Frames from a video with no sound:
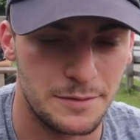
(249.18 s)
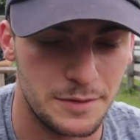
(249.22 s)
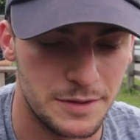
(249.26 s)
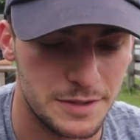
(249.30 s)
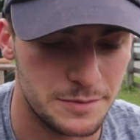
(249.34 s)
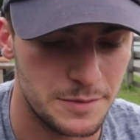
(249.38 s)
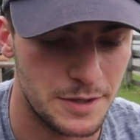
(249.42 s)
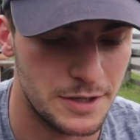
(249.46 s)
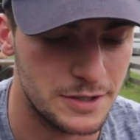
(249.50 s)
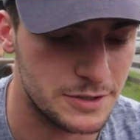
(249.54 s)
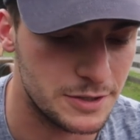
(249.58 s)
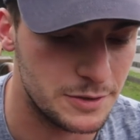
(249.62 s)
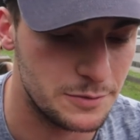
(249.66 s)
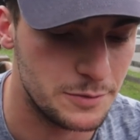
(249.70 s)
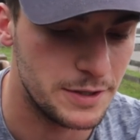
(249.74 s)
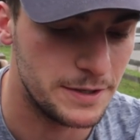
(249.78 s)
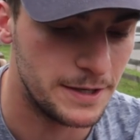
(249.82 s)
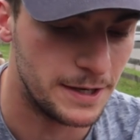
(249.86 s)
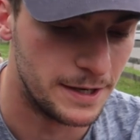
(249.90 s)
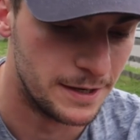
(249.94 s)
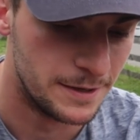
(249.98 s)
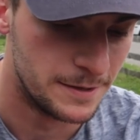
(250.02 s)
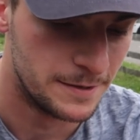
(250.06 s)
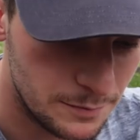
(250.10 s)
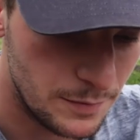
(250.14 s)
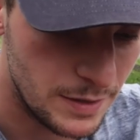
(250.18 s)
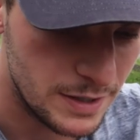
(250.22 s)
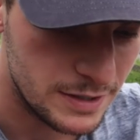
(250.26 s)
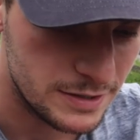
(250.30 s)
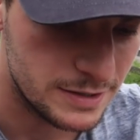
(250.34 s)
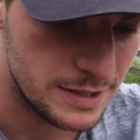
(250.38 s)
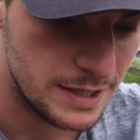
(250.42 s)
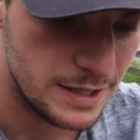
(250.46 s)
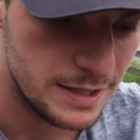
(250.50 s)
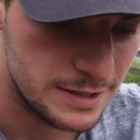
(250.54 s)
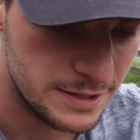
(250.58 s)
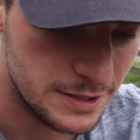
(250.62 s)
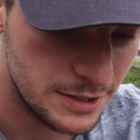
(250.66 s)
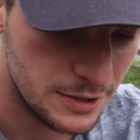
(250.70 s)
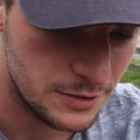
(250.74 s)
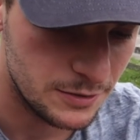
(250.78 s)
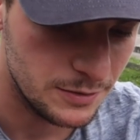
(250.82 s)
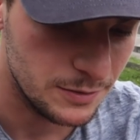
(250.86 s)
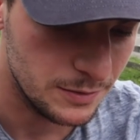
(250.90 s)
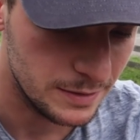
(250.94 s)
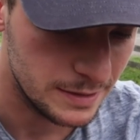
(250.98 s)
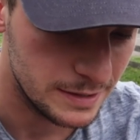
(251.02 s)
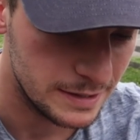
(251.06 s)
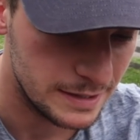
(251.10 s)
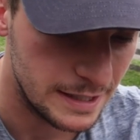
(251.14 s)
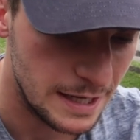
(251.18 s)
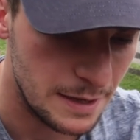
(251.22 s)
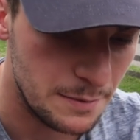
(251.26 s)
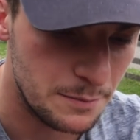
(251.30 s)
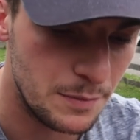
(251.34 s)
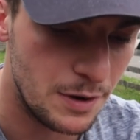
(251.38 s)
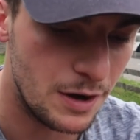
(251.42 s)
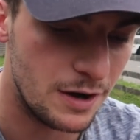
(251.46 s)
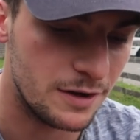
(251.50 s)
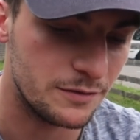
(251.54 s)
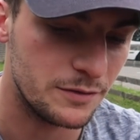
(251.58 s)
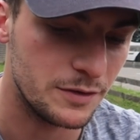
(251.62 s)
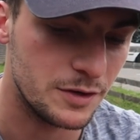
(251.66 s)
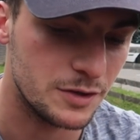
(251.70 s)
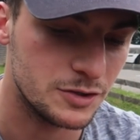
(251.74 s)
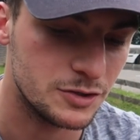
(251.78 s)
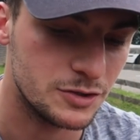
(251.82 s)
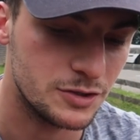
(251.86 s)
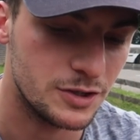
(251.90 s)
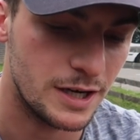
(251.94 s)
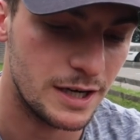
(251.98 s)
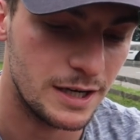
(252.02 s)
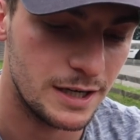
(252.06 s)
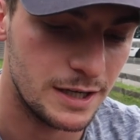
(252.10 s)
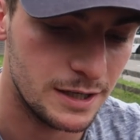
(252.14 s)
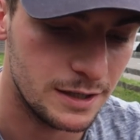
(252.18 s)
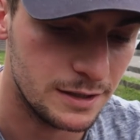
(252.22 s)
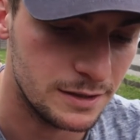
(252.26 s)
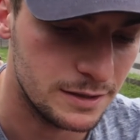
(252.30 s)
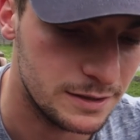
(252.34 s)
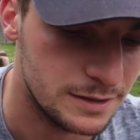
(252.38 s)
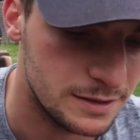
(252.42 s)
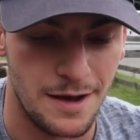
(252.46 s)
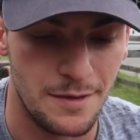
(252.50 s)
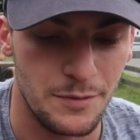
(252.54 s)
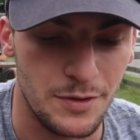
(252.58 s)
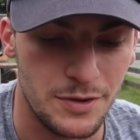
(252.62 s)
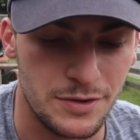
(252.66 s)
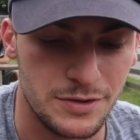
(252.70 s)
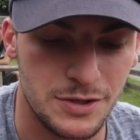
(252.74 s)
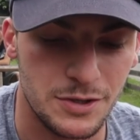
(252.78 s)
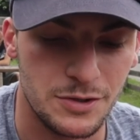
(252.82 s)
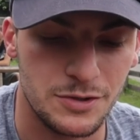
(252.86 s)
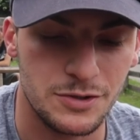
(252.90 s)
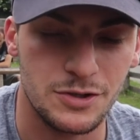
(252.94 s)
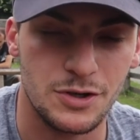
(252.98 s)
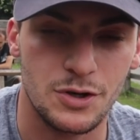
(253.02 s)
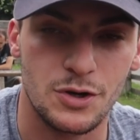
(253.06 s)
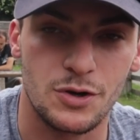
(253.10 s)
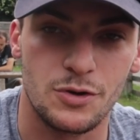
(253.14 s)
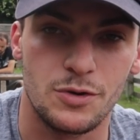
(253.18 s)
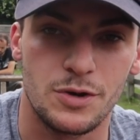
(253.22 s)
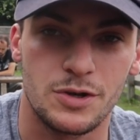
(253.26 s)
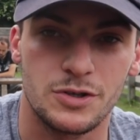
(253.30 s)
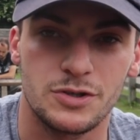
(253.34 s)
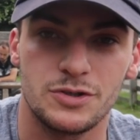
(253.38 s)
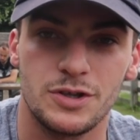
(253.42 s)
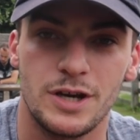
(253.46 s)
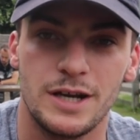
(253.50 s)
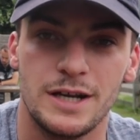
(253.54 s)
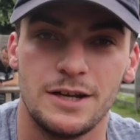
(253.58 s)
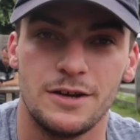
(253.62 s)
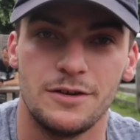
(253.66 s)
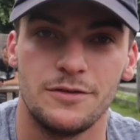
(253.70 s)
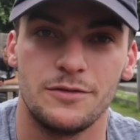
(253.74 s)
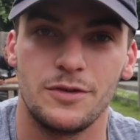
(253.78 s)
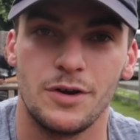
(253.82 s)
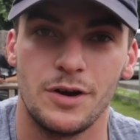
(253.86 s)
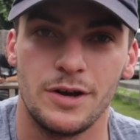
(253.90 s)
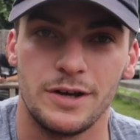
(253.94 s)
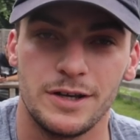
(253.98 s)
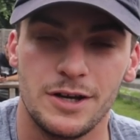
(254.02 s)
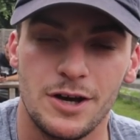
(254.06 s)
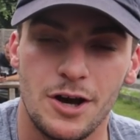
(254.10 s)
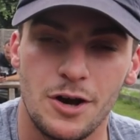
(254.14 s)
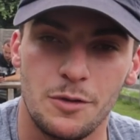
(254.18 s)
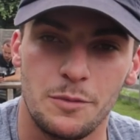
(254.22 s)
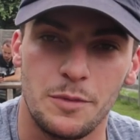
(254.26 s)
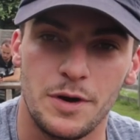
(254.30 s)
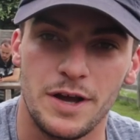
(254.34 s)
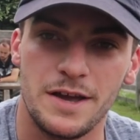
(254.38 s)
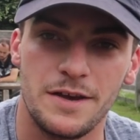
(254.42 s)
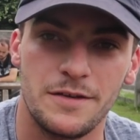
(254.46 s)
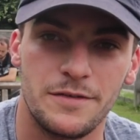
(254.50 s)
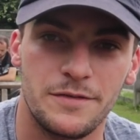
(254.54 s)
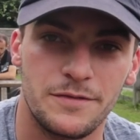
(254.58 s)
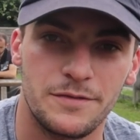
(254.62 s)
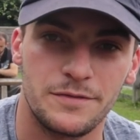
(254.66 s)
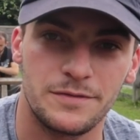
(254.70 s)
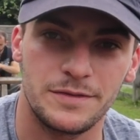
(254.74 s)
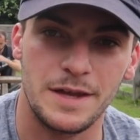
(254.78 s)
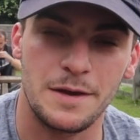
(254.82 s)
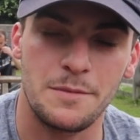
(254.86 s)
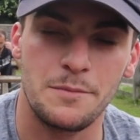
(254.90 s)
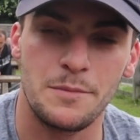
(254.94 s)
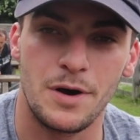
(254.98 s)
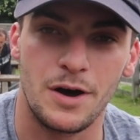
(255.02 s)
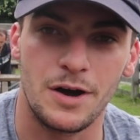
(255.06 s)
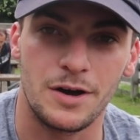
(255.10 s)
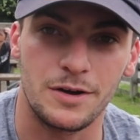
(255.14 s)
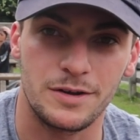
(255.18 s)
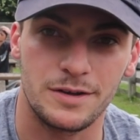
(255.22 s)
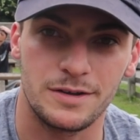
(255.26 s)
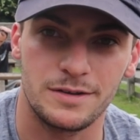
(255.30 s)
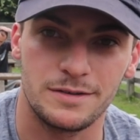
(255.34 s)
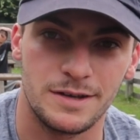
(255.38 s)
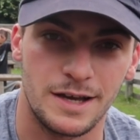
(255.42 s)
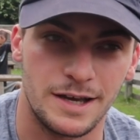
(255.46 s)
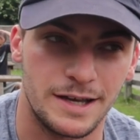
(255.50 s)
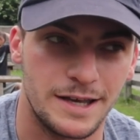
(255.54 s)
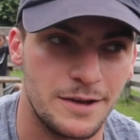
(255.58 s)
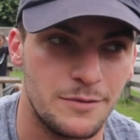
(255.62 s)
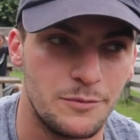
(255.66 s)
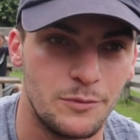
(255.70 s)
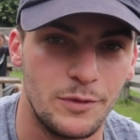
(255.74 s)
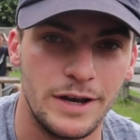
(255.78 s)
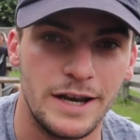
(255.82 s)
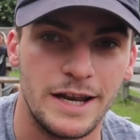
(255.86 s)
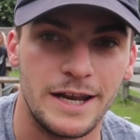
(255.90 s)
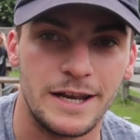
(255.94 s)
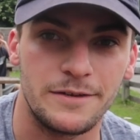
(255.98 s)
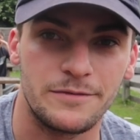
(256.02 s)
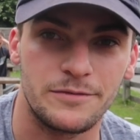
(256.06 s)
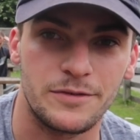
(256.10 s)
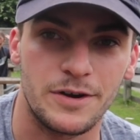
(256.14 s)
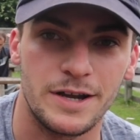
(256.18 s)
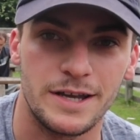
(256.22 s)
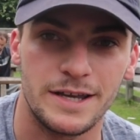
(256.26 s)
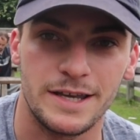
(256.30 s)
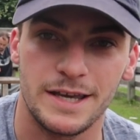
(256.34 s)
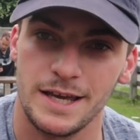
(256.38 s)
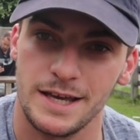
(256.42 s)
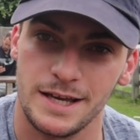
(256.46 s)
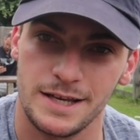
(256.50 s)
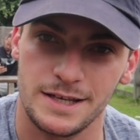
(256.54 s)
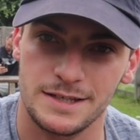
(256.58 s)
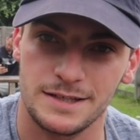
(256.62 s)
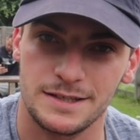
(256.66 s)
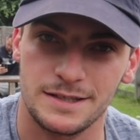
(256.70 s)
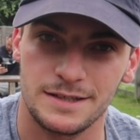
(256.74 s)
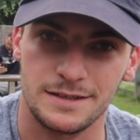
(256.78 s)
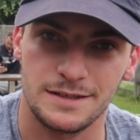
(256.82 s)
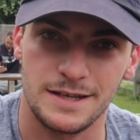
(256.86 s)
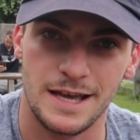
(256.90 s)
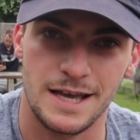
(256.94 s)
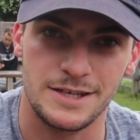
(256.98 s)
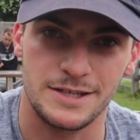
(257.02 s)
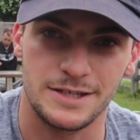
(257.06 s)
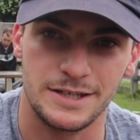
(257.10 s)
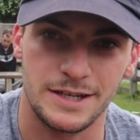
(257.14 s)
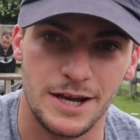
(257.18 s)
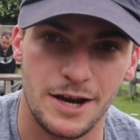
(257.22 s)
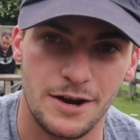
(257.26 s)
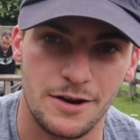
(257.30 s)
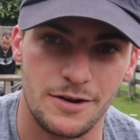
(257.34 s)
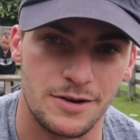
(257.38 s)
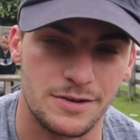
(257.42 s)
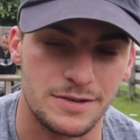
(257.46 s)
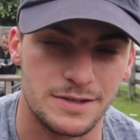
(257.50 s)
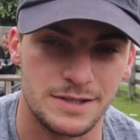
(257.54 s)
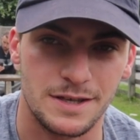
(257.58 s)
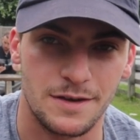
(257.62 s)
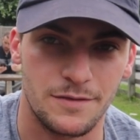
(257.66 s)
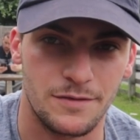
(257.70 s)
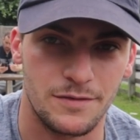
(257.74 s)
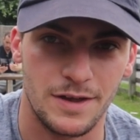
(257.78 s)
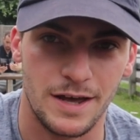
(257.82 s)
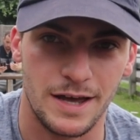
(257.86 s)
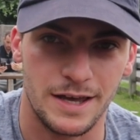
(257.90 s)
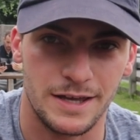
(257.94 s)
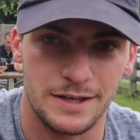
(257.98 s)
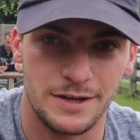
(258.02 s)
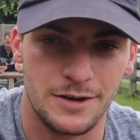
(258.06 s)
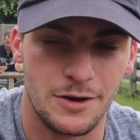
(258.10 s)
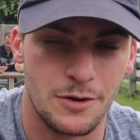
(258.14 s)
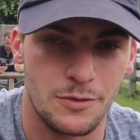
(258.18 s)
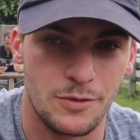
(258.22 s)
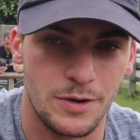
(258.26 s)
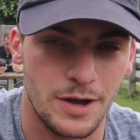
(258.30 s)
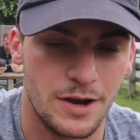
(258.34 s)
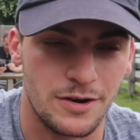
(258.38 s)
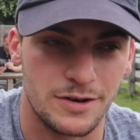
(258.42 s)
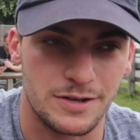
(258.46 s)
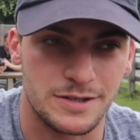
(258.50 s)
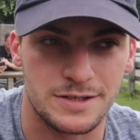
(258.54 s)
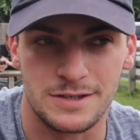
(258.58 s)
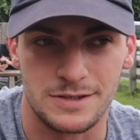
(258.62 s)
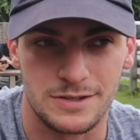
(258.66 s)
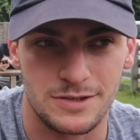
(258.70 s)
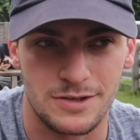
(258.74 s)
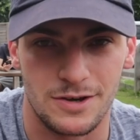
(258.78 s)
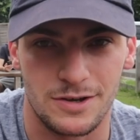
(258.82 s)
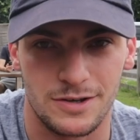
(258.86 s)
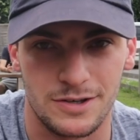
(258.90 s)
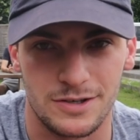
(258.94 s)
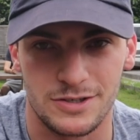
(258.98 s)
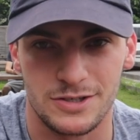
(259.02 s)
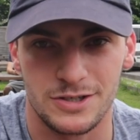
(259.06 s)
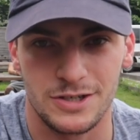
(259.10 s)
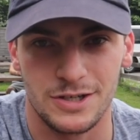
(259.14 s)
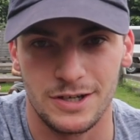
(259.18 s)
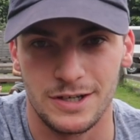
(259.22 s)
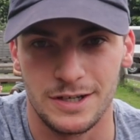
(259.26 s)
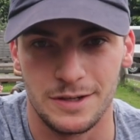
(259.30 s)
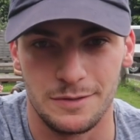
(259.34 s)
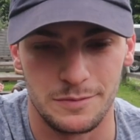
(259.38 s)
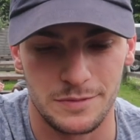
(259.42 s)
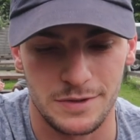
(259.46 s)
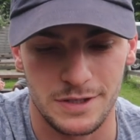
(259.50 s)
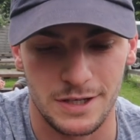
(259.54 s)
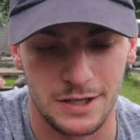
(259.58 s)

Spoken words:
He'll be smashing them in. Match day two, Denmark v Australia. I'm not too sure who Australia have got in goal, but if Denmark, again, win any free kicks, edge of the area and stuff like that, you know Eriksen's got a good shot on him.